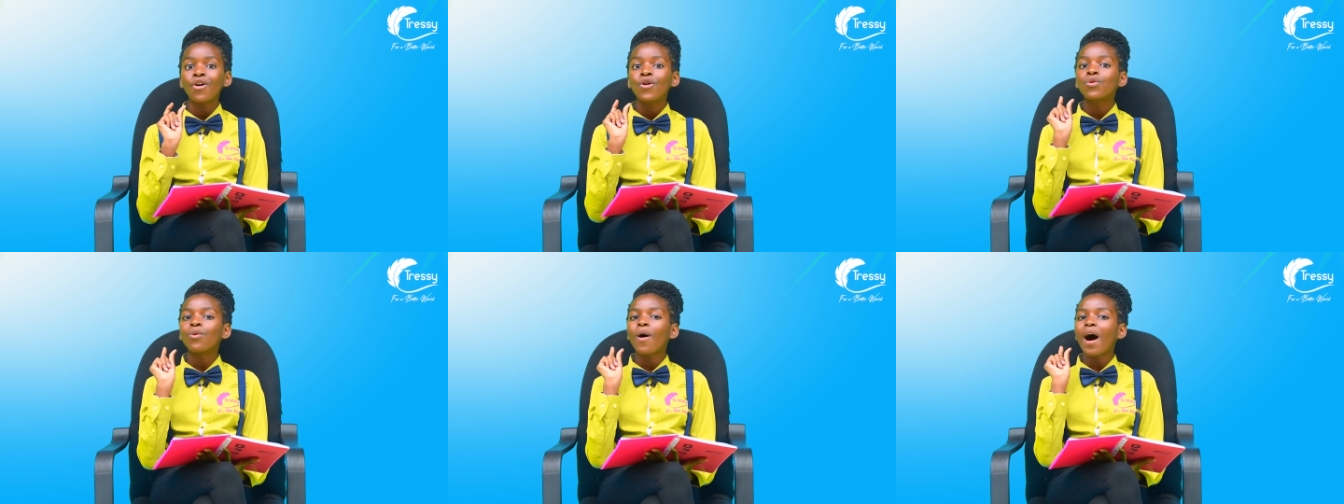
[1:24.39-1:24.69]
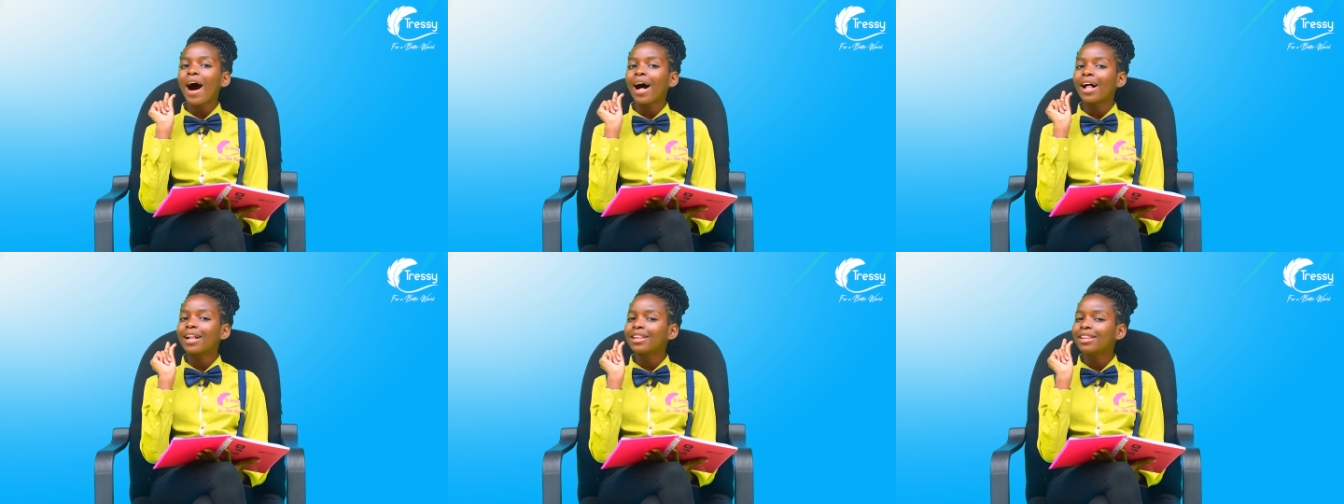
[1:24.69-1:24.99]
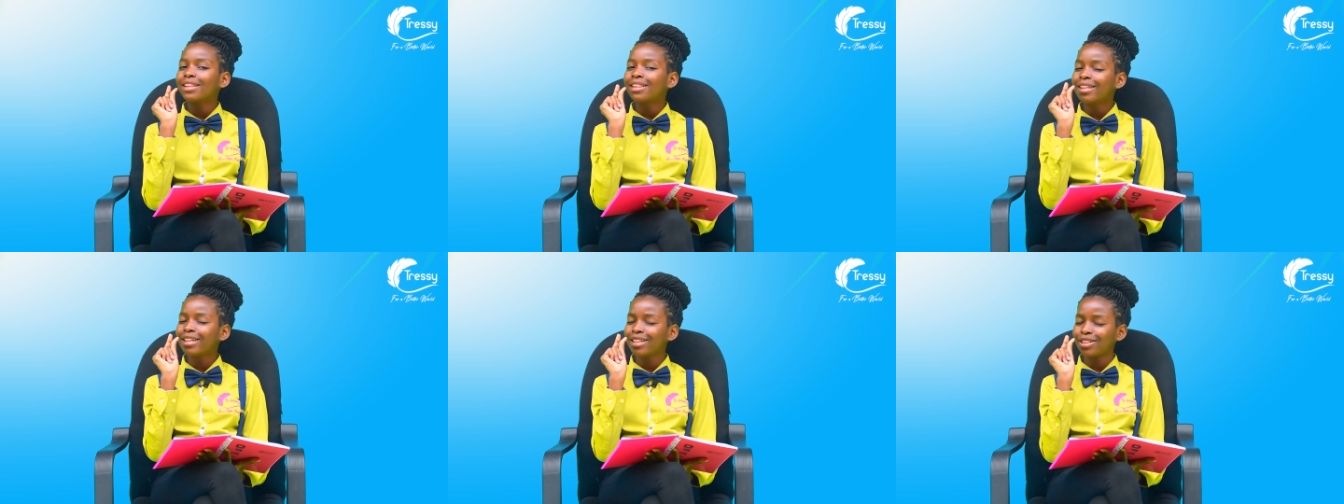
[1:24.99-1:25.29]
you are a
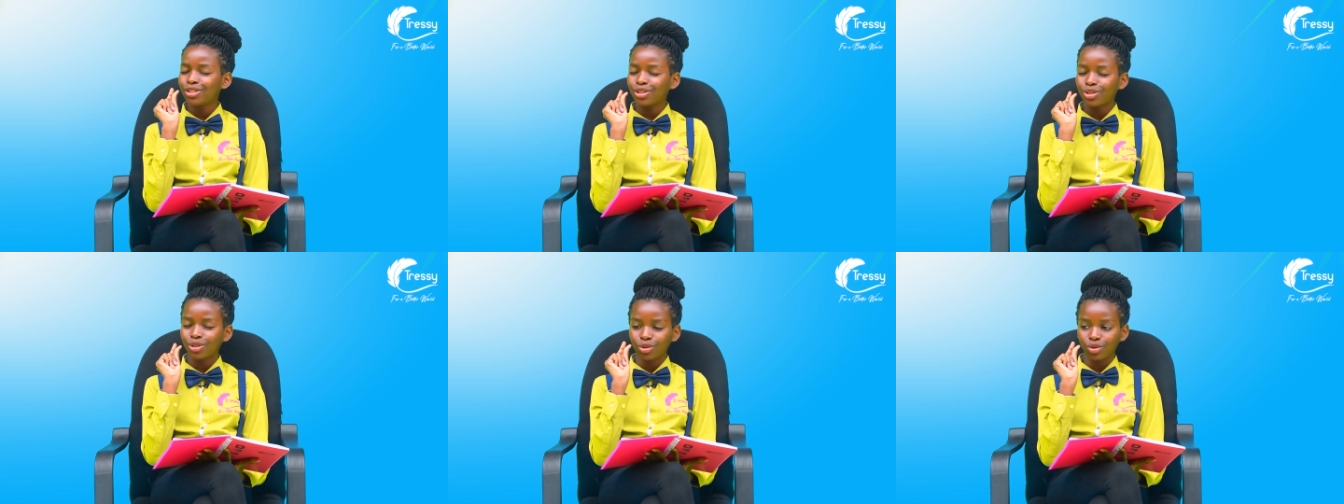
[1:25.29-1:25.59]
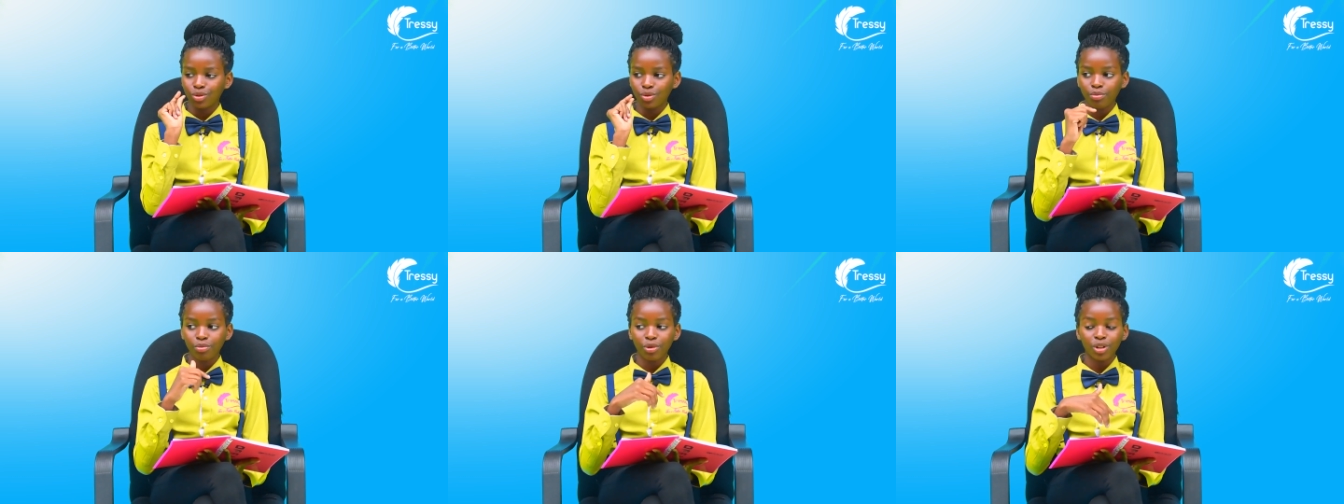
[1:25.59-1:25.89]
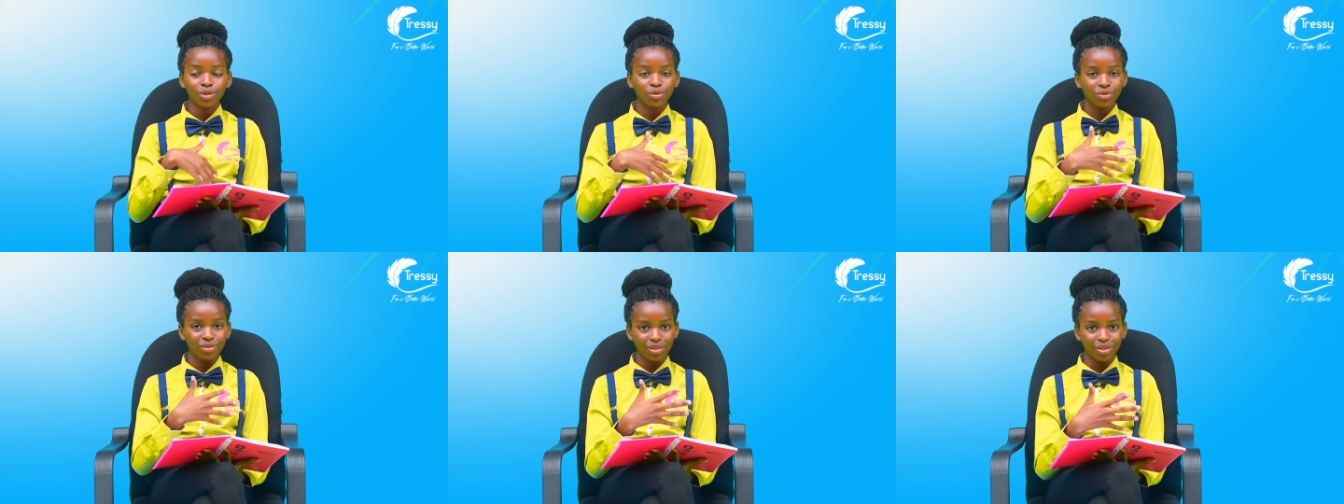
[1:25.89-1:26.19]
little too
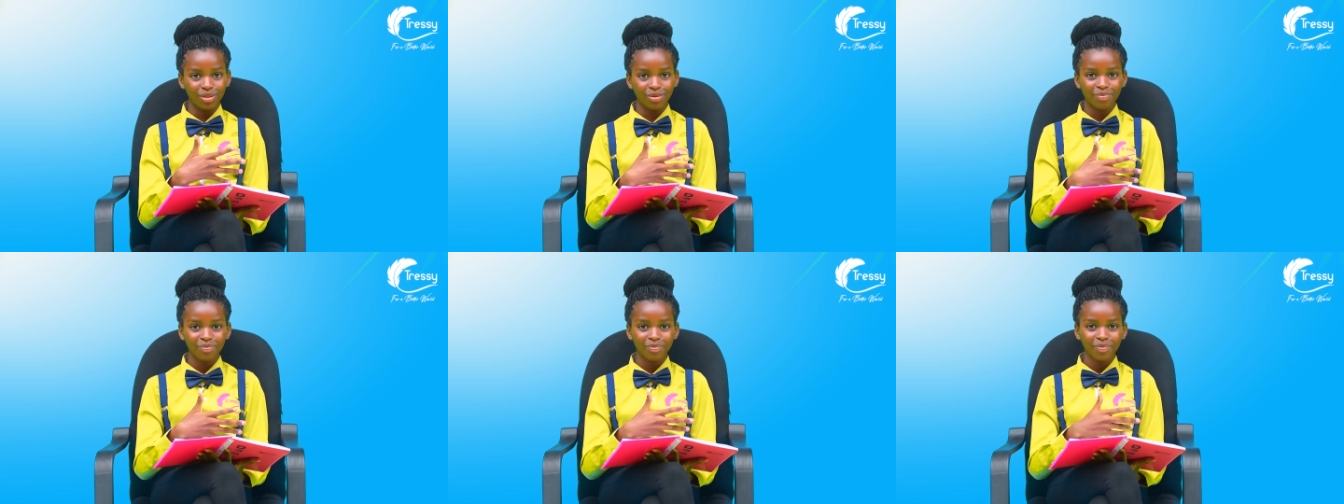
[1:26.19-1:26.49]
much for.